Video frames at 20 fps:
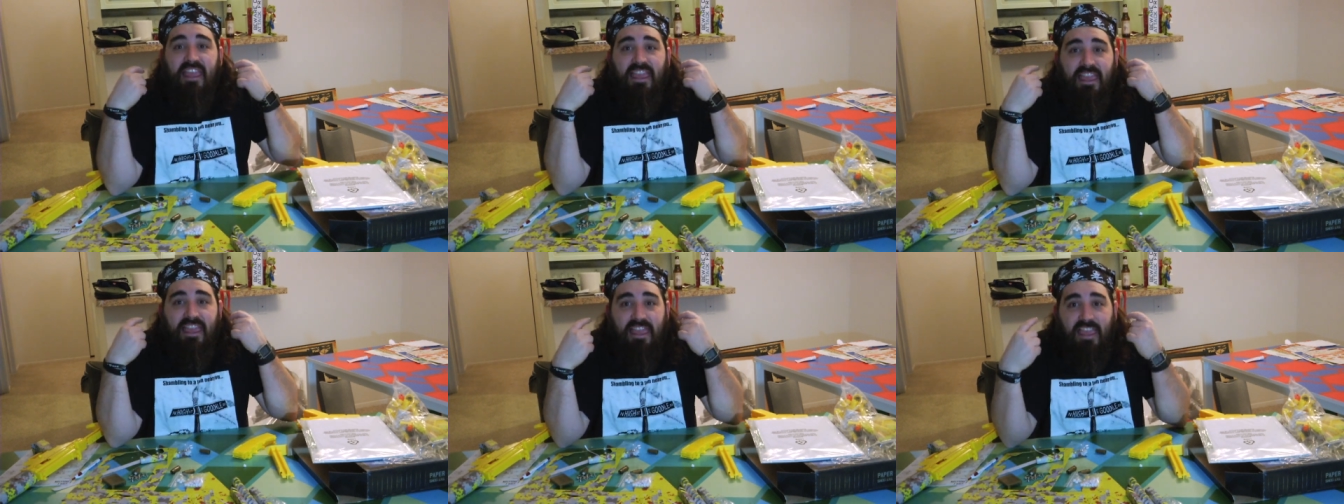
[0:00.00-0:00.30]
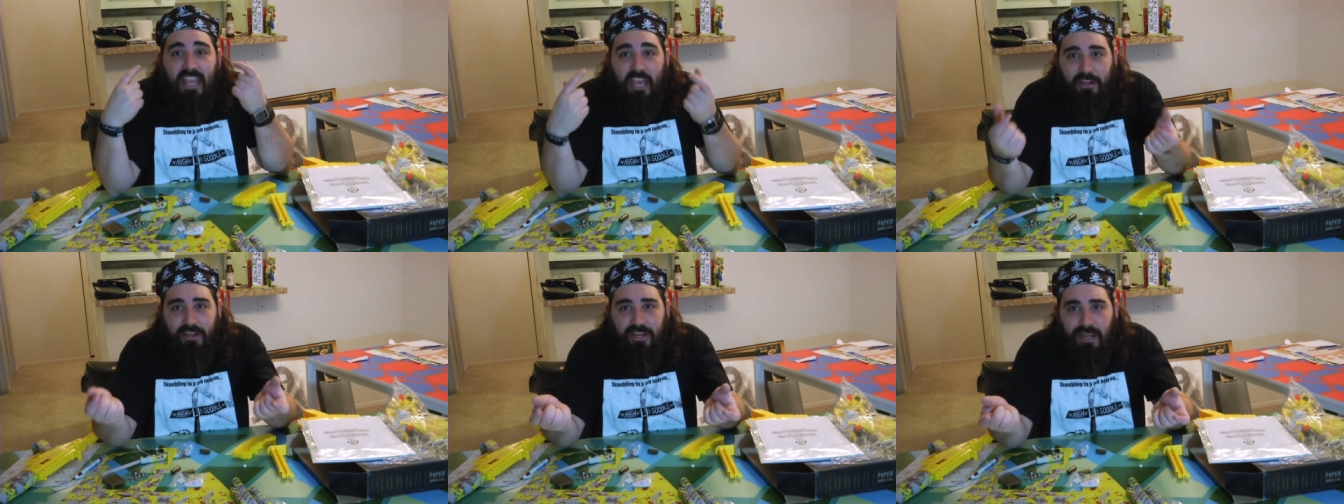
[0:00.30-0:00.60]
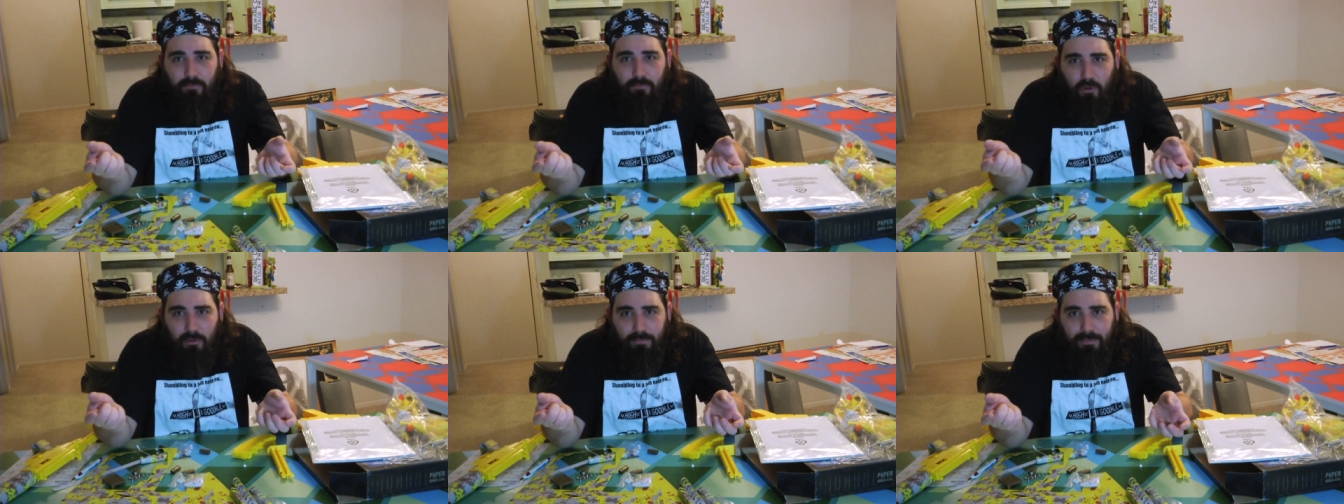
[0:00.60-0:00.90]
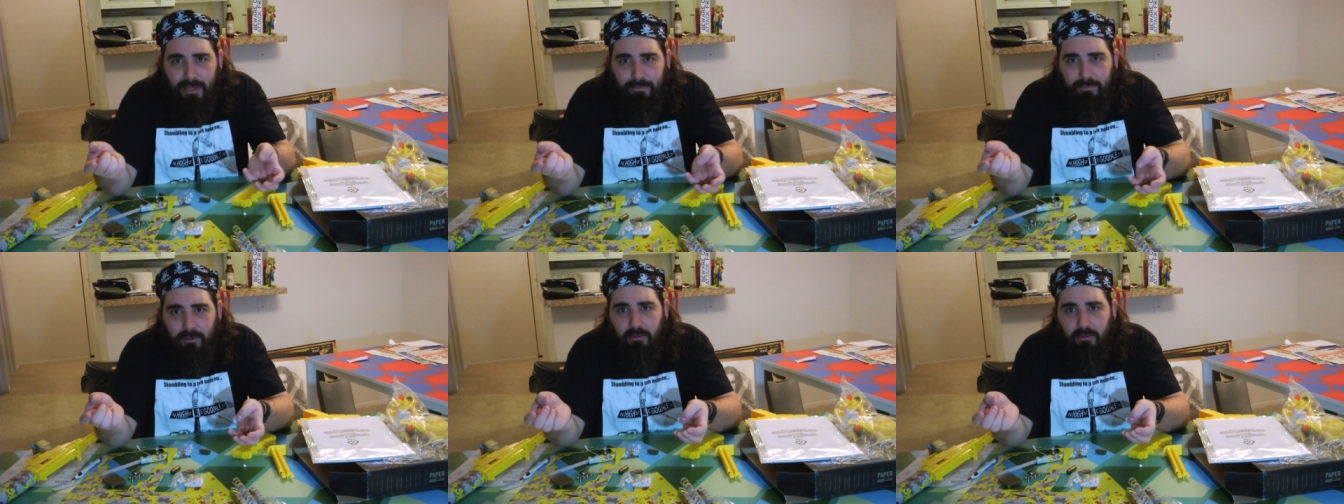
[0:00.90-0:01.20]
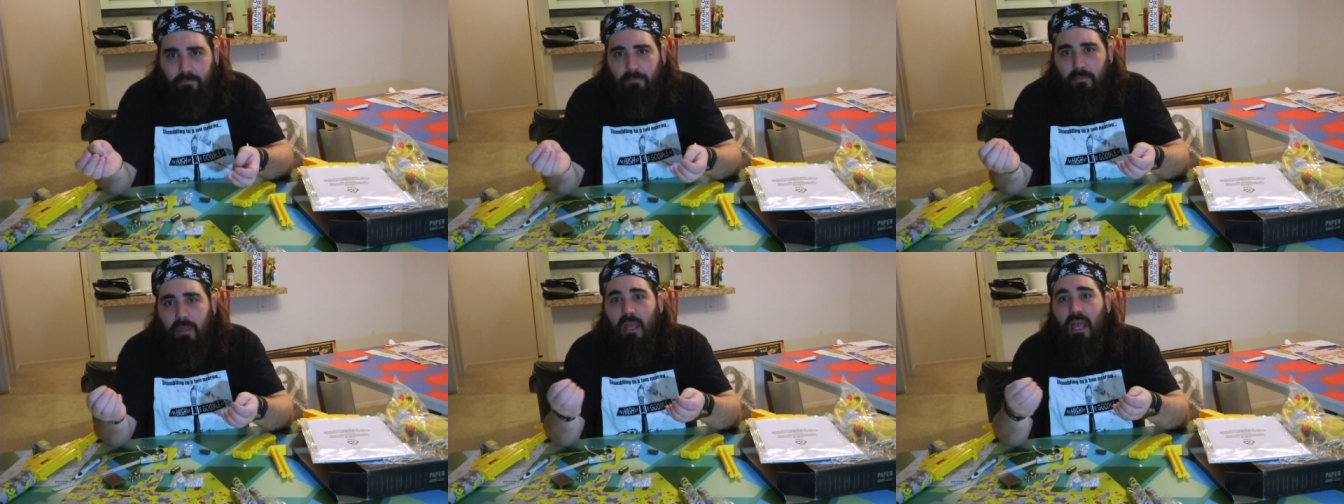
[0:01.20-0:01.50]
now you got more
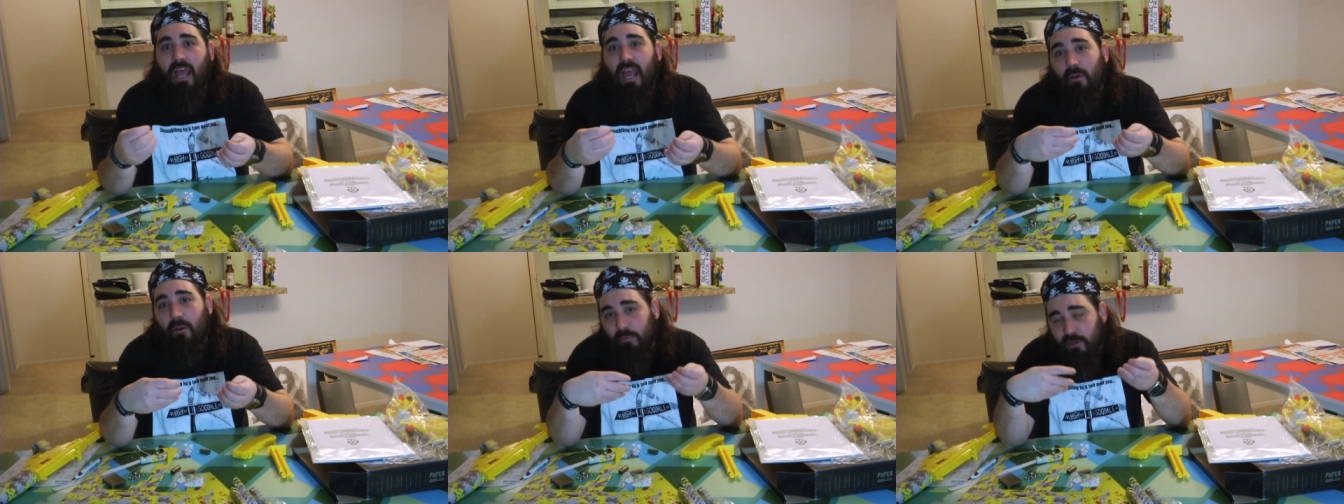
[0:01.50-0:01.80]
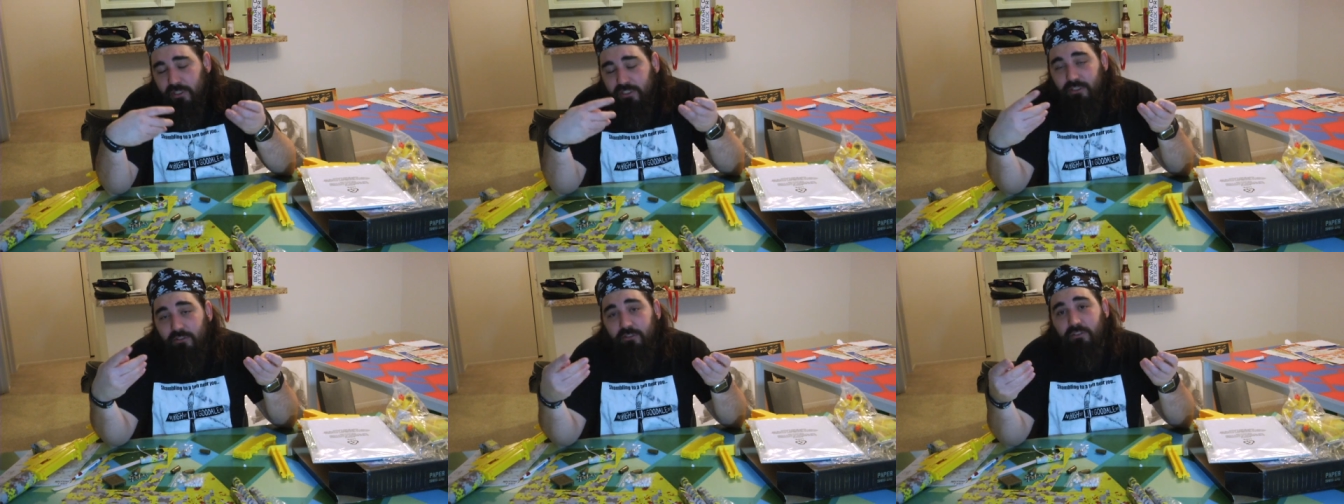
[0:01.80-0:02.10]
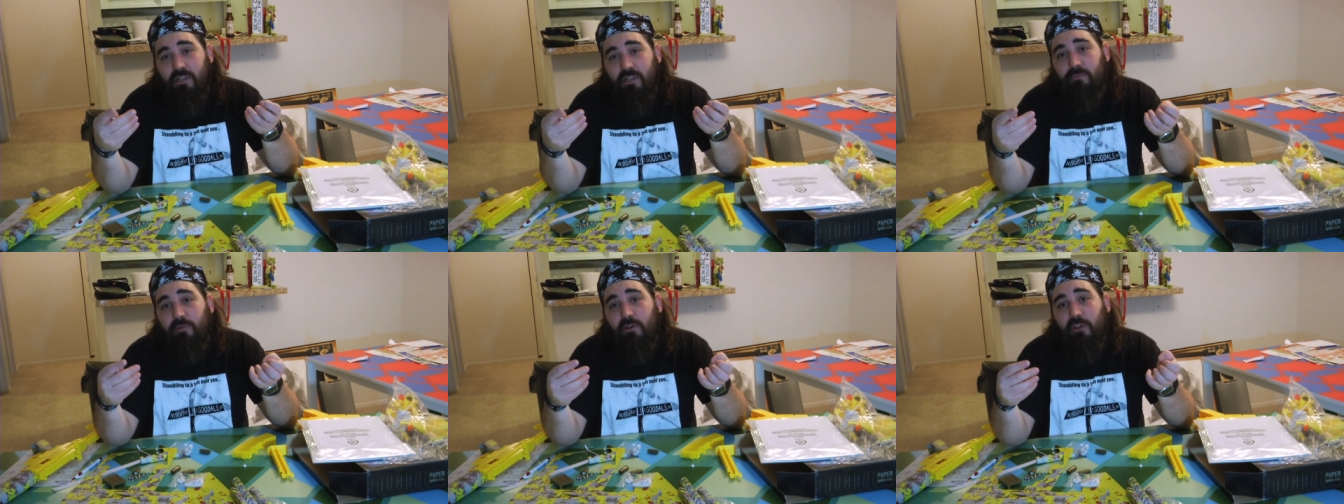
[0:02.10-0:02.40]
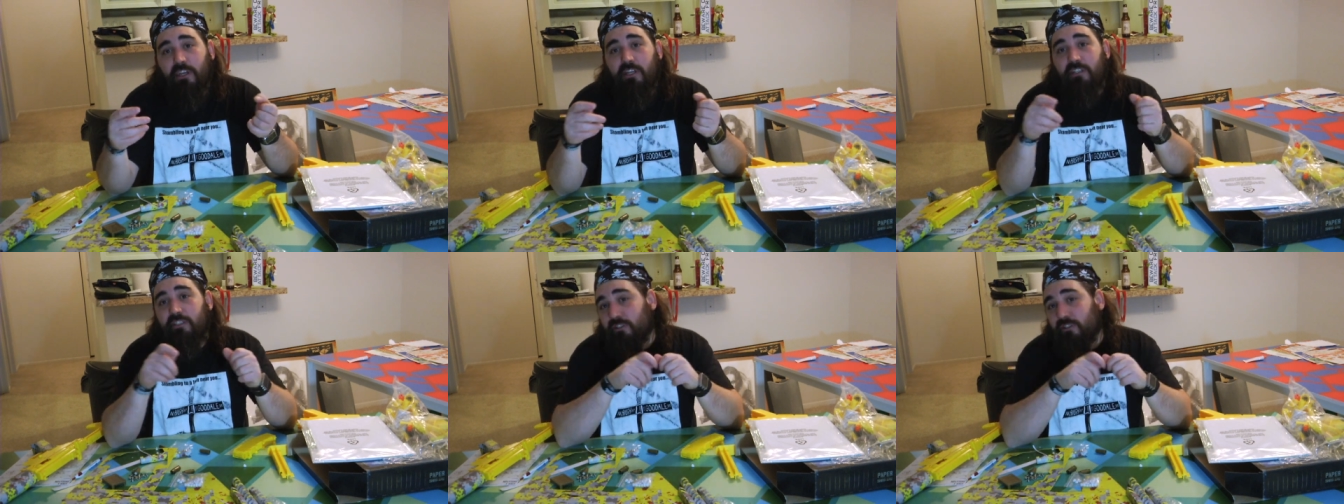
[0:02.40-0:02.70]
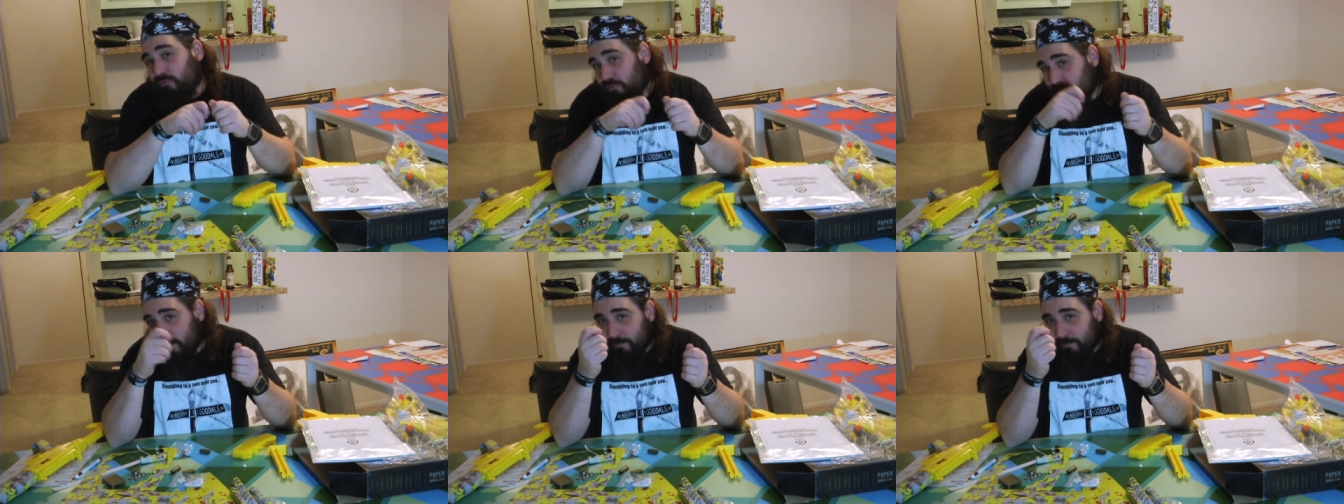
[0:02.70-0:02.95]
paper. I wish it was something you could just